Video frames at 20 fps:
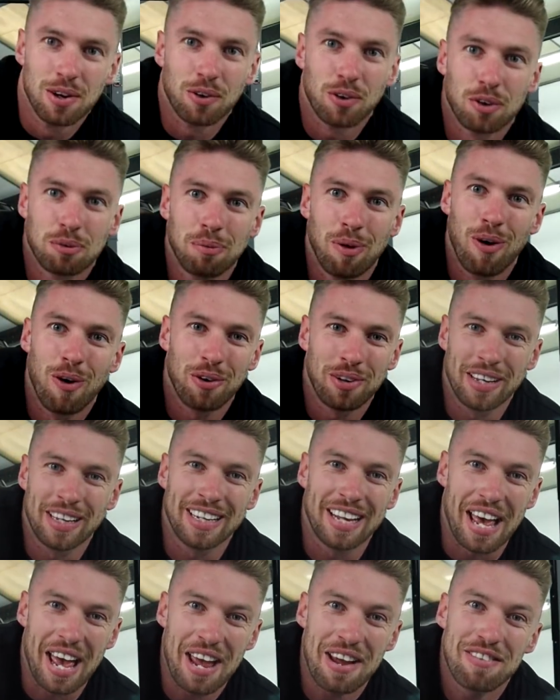Good
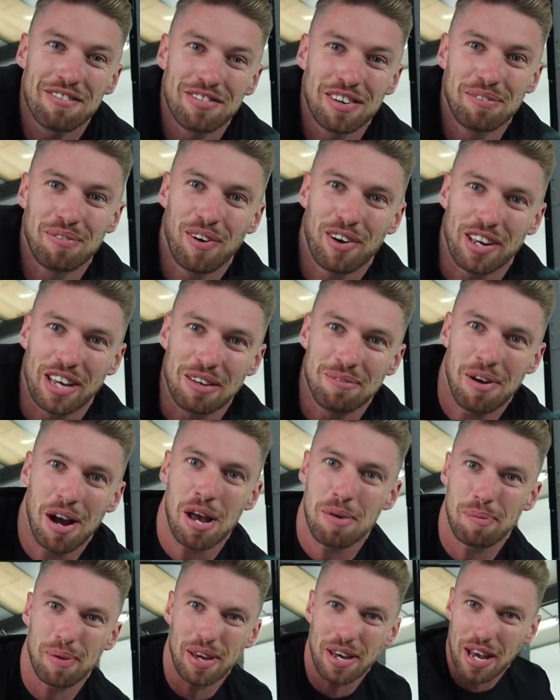morning, everybody. It
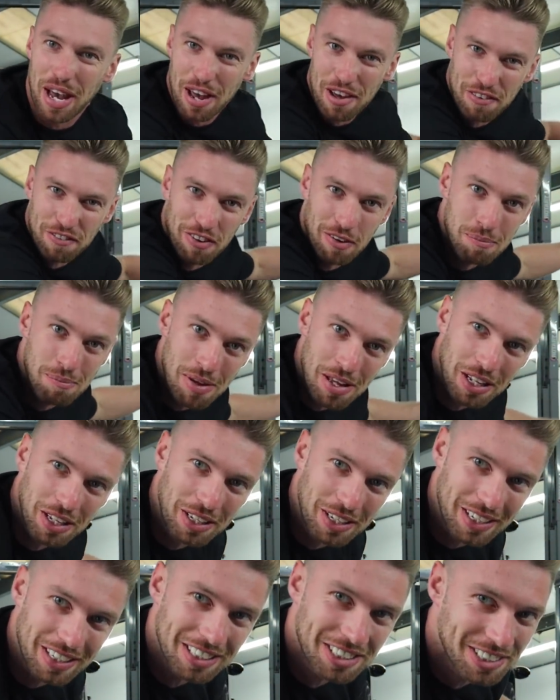might be a
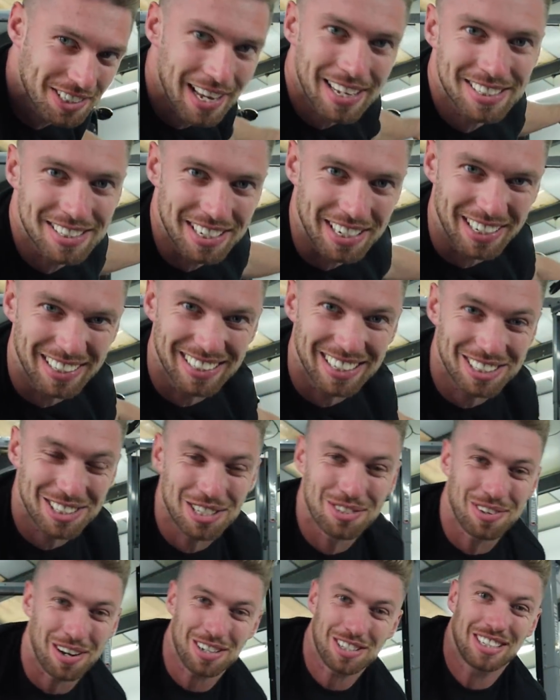familiar setting, and that's
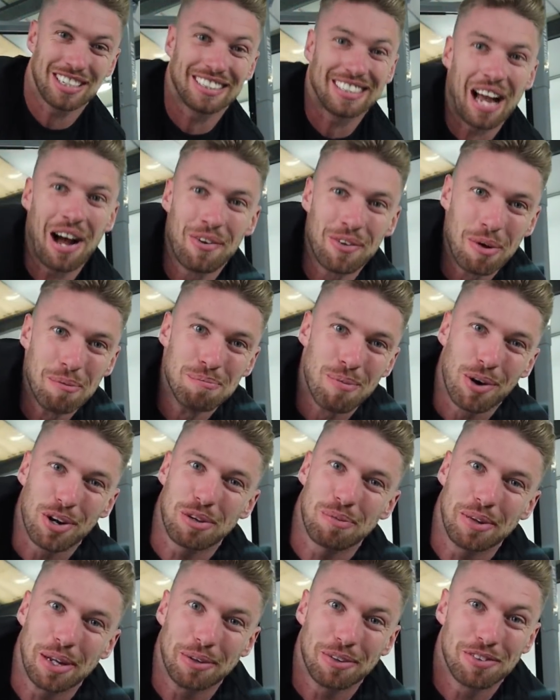because we're actually down at
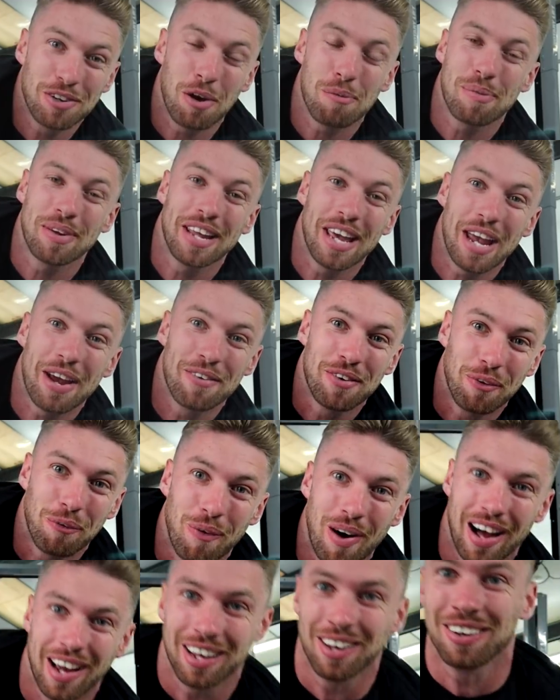Modibini. We've not been here in a
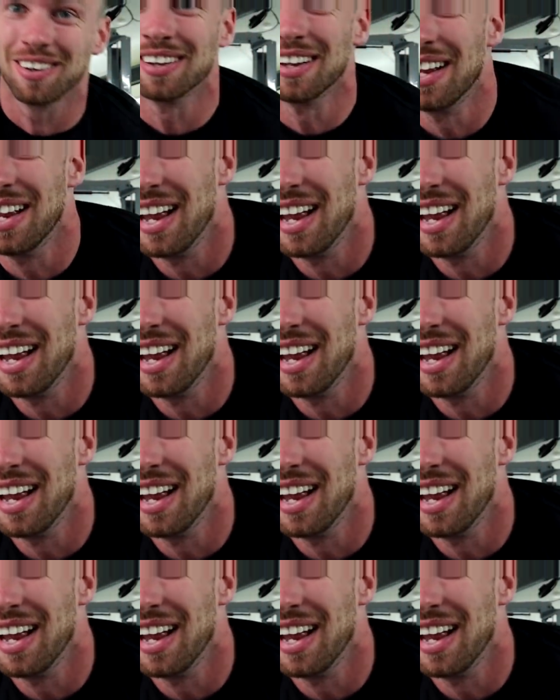while.